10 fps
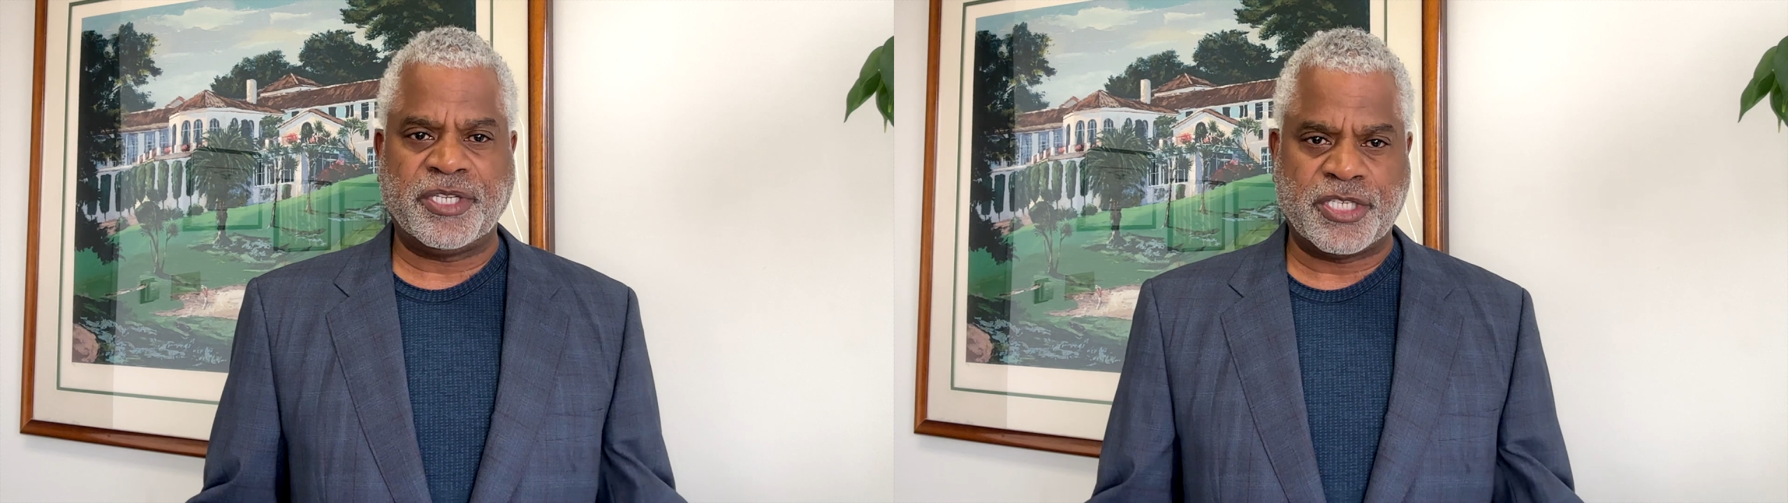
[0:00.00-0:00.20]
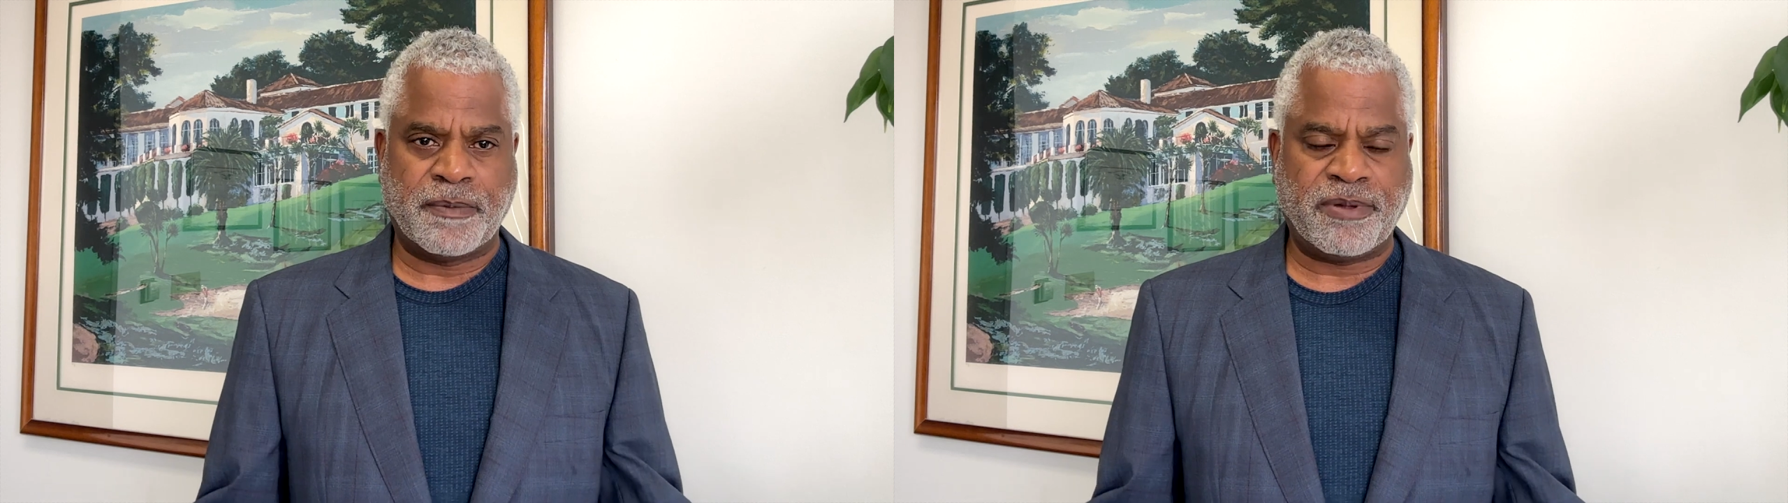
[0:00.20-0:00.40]

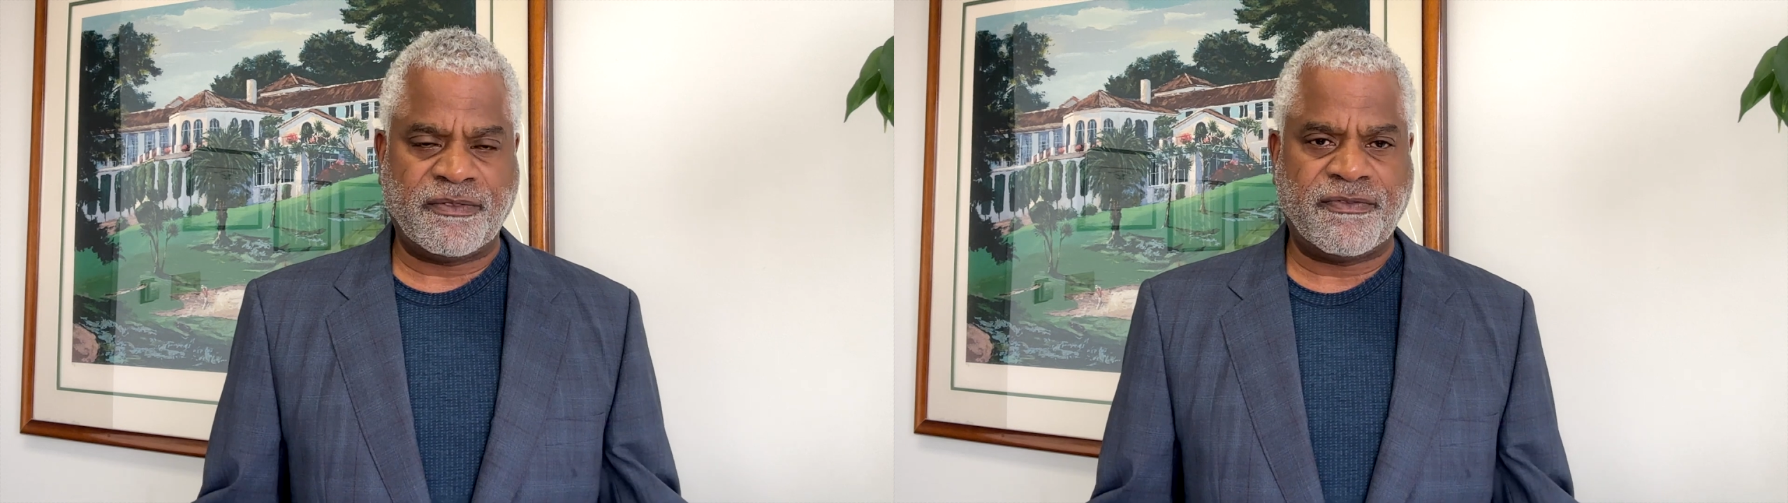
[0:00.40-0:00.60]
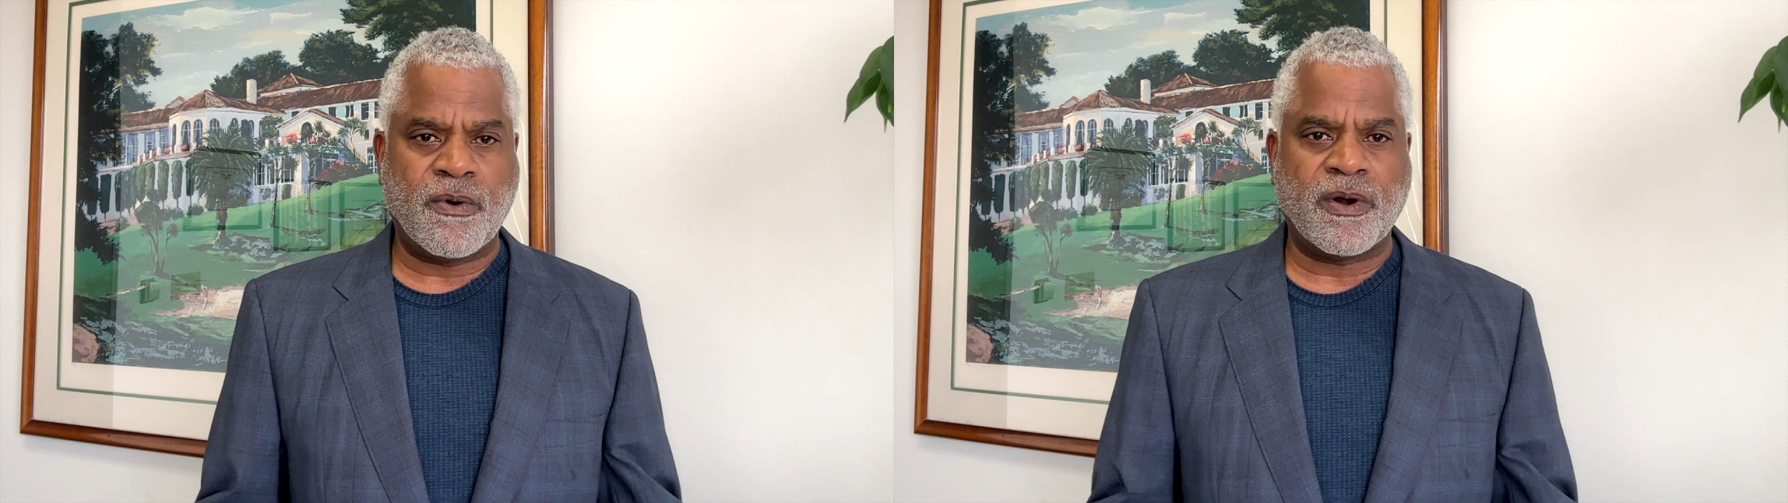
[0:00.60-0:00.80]
simple
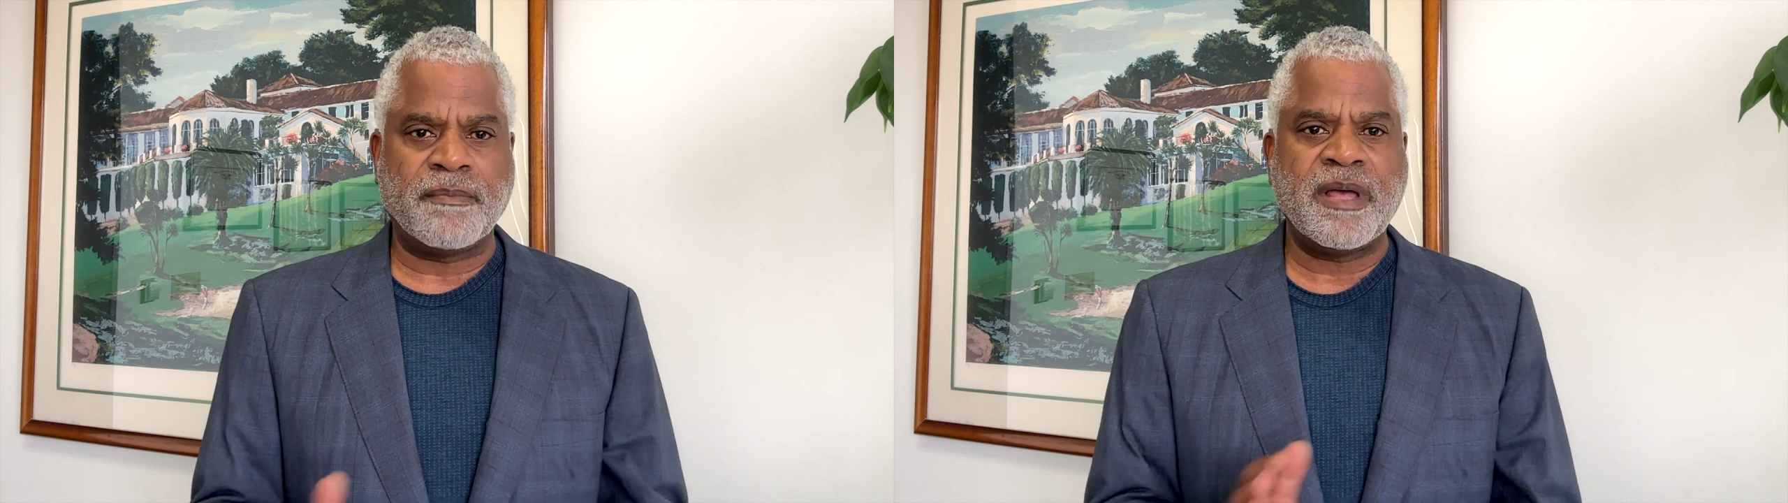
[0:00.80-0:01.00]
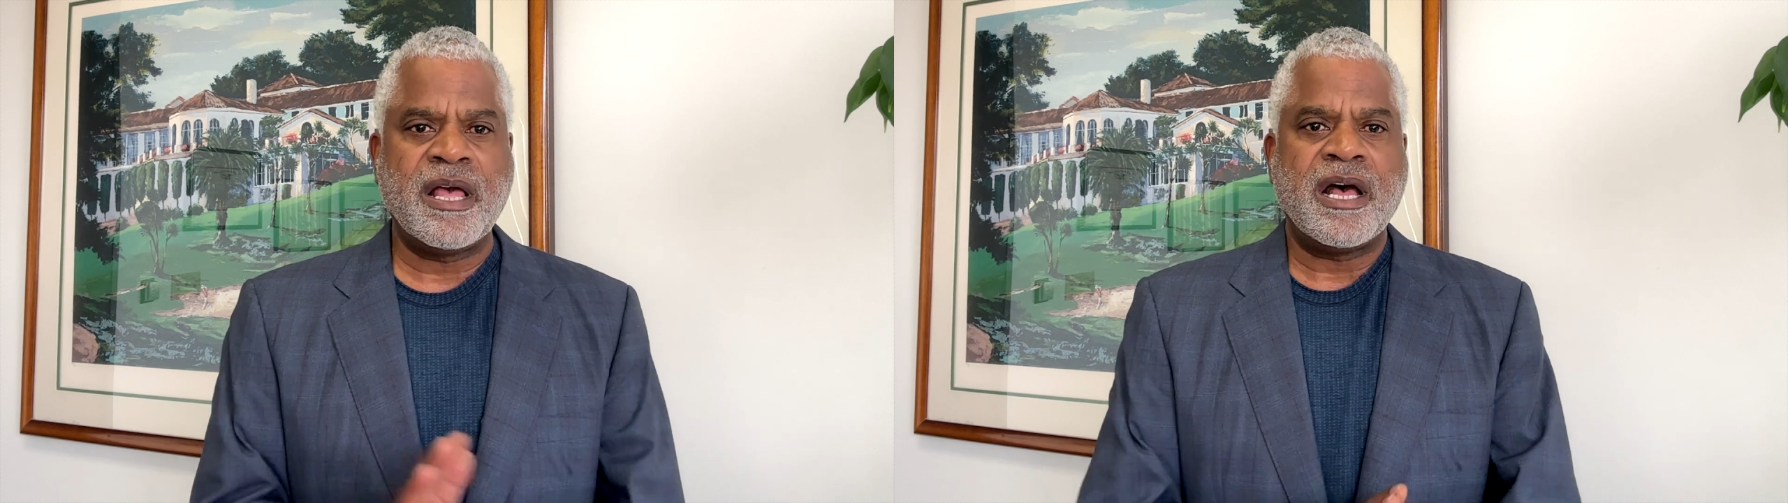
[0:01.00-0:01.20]
form.